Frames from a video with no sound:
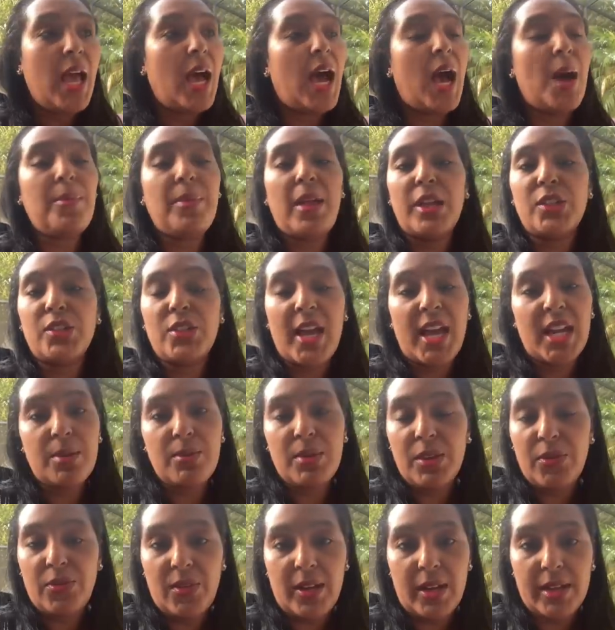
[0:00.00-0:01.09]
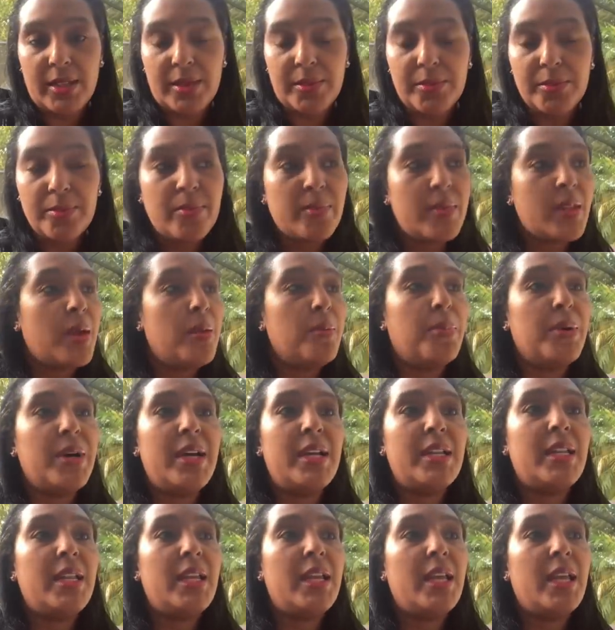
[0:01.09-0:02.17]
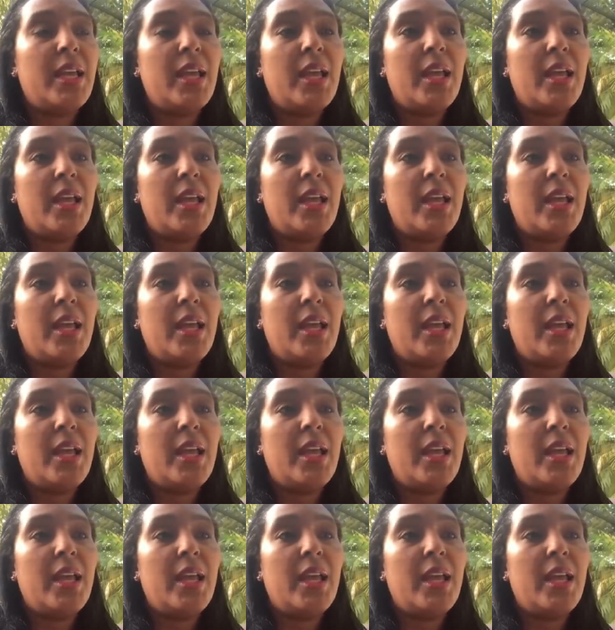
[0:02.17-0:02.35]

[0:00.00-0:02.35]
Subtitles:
I'm not trying to be funny, but